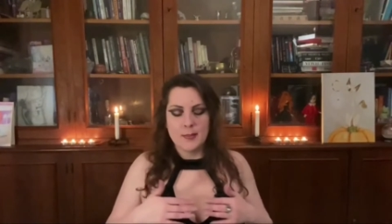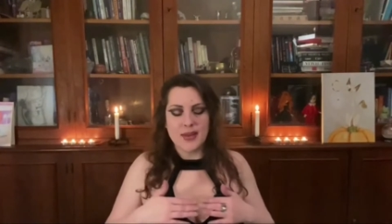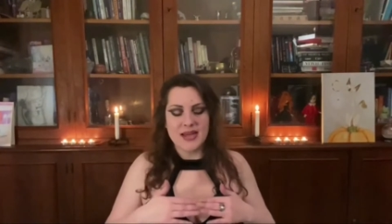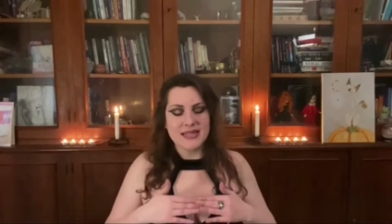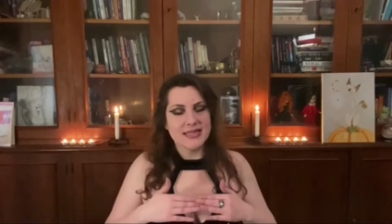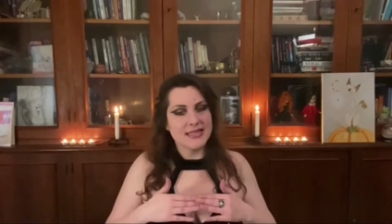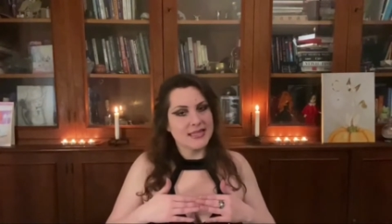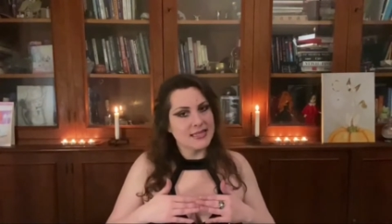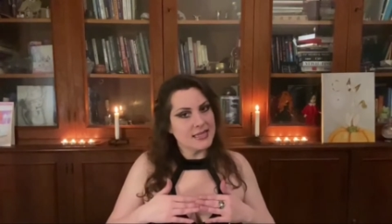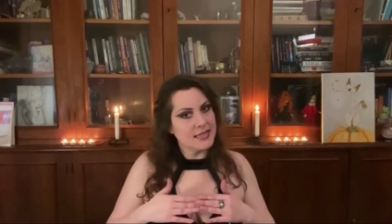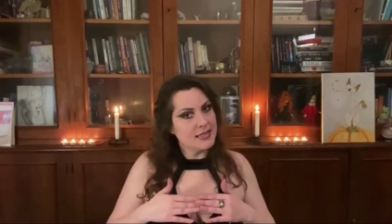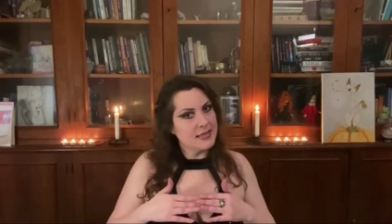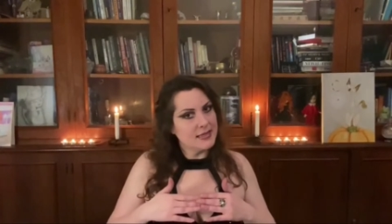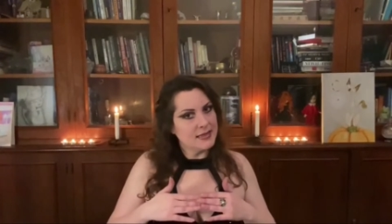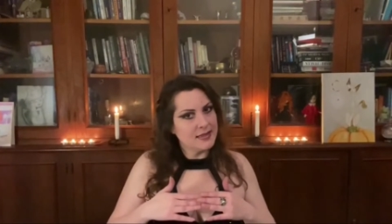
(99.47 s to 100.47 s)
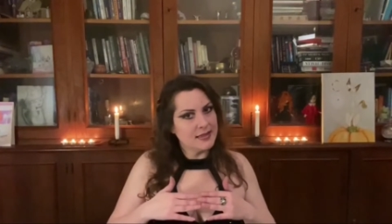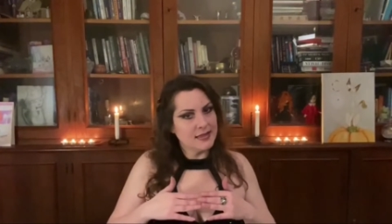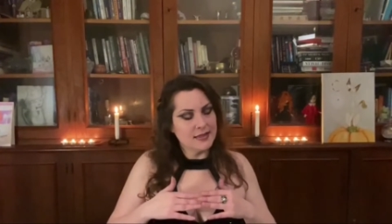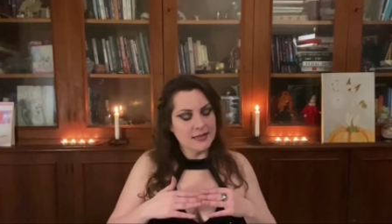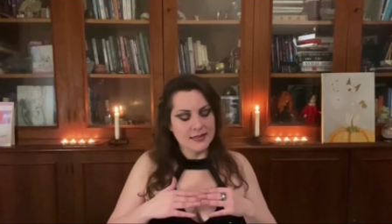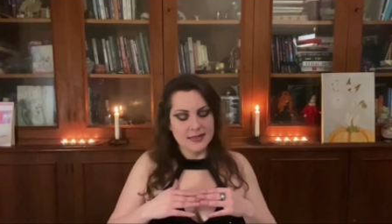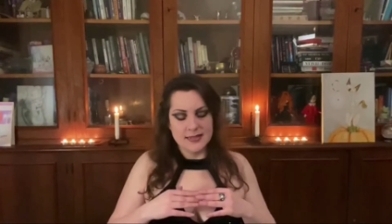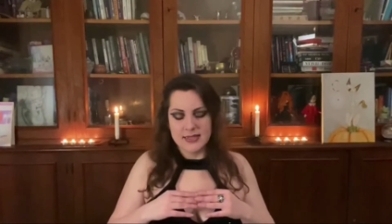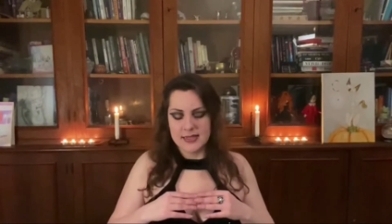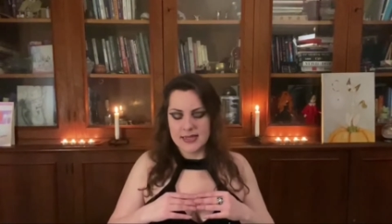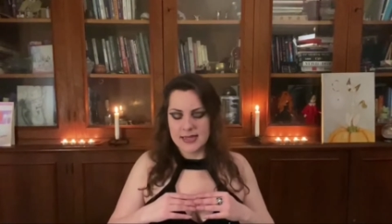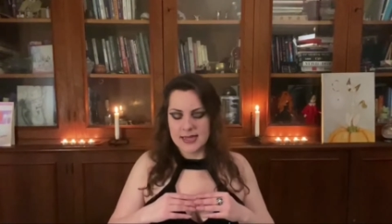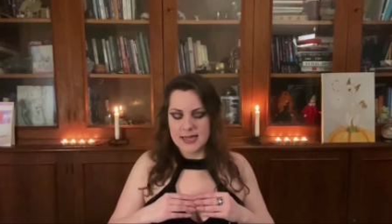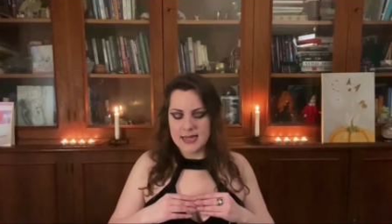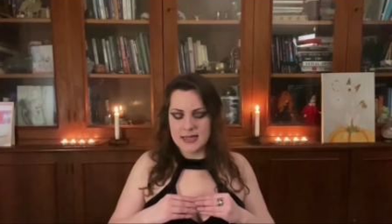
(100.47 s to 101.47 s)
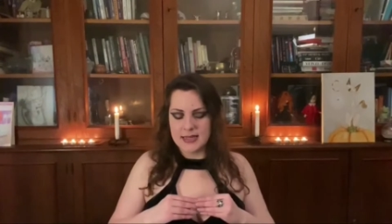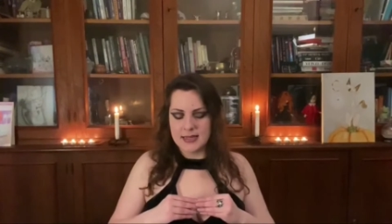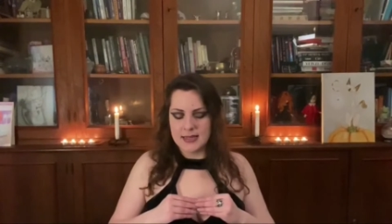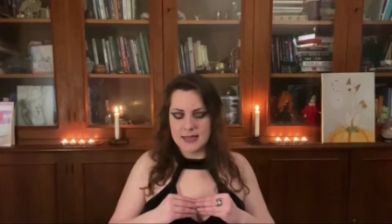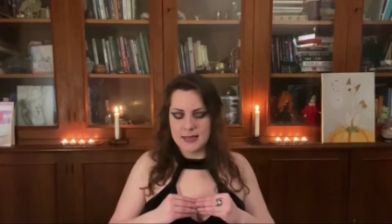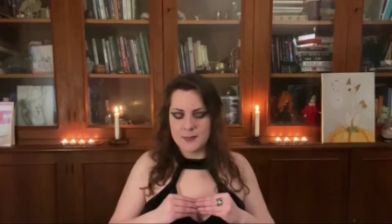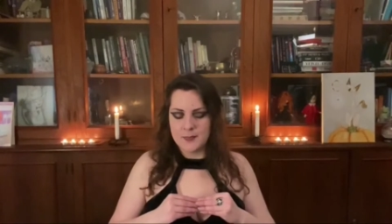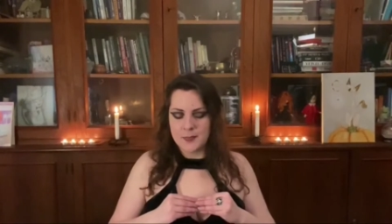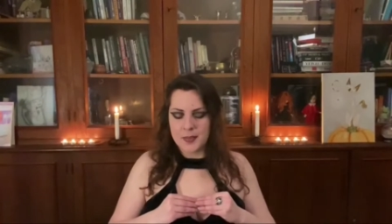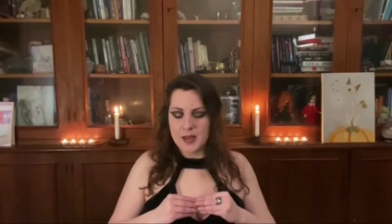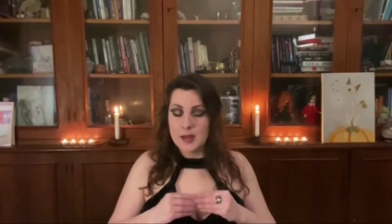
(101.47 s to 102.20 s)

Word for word: but still the real uh,